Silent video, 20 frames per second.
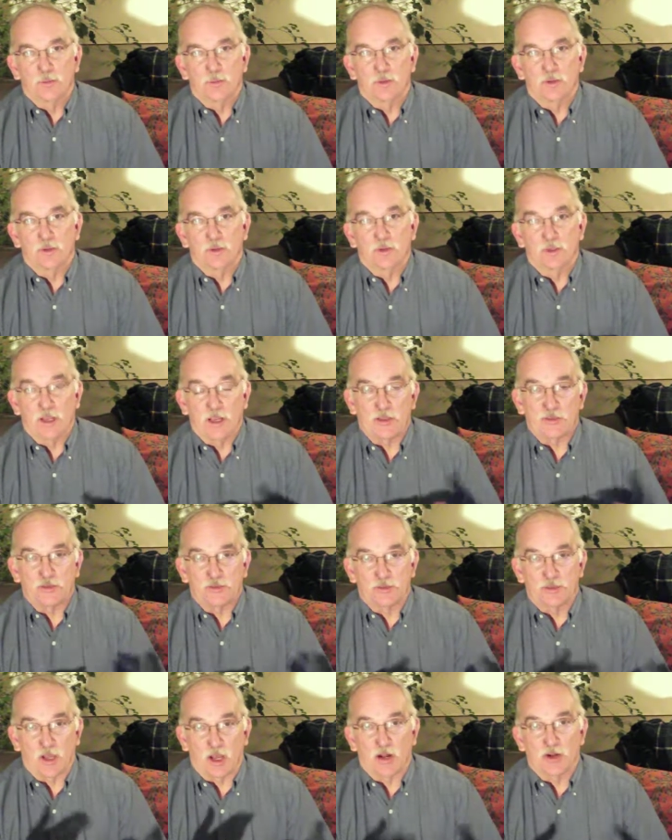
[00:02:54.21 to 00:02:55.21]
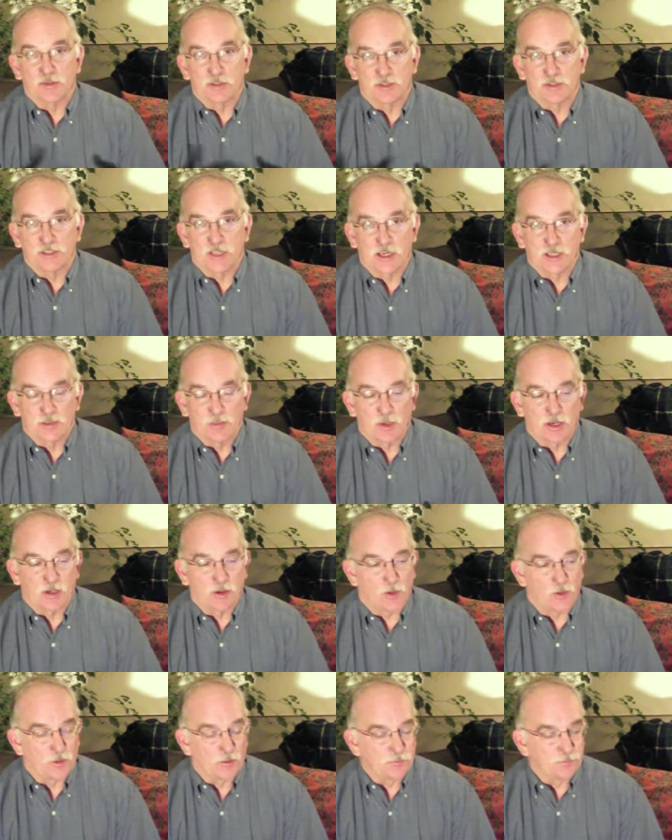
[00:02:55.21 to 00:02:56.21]
less dollars it'll take to buy
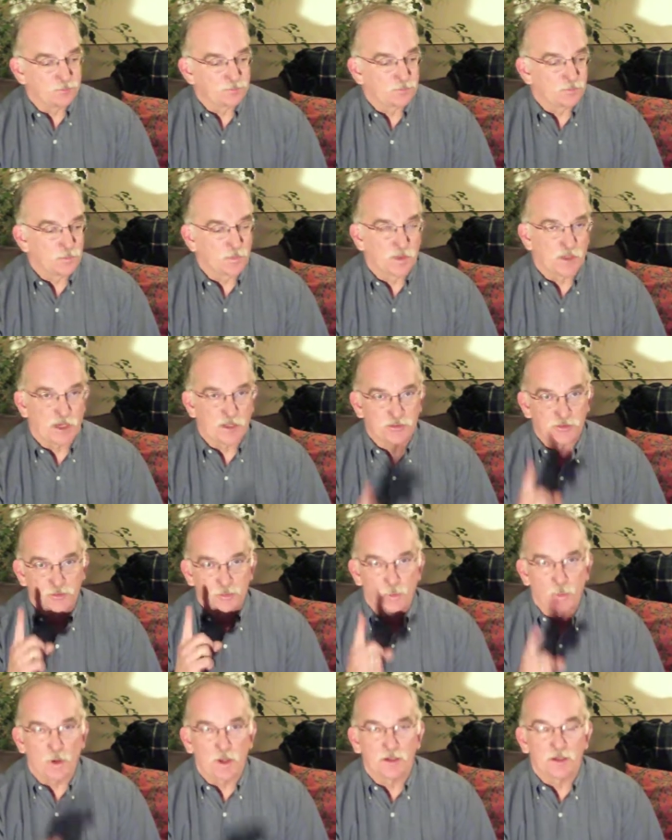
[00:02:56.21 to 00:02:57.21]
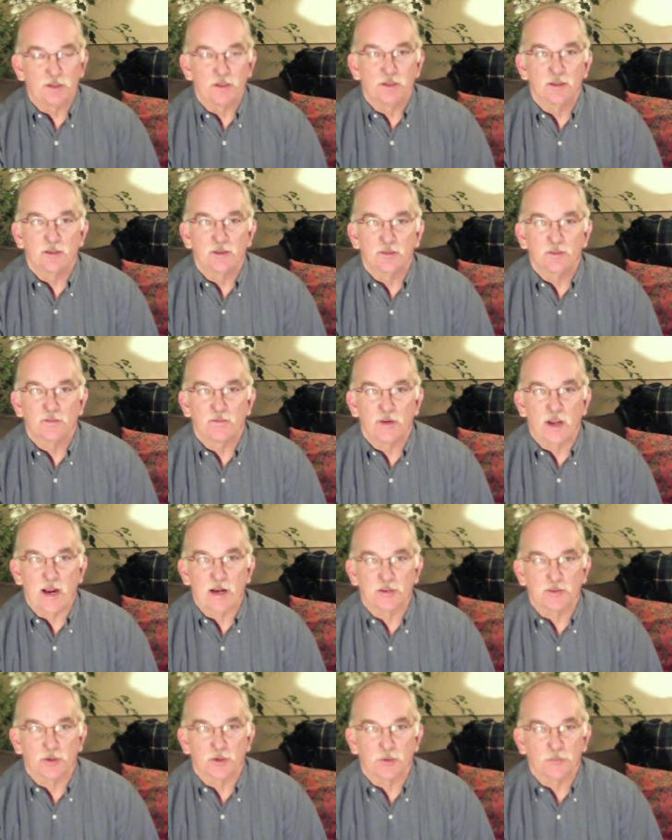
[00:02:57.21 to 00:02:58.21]
gold. That's one
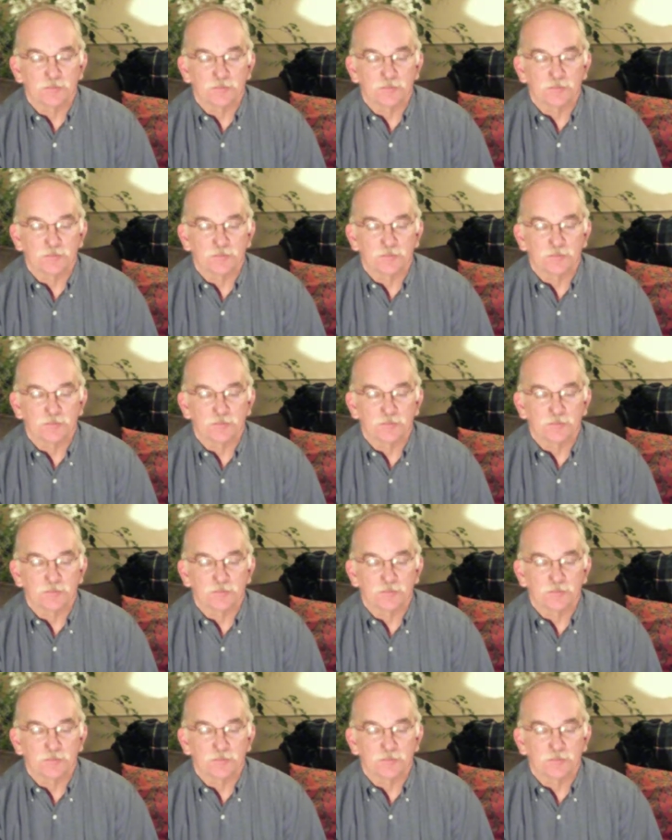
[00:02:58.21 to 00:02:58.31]
factor.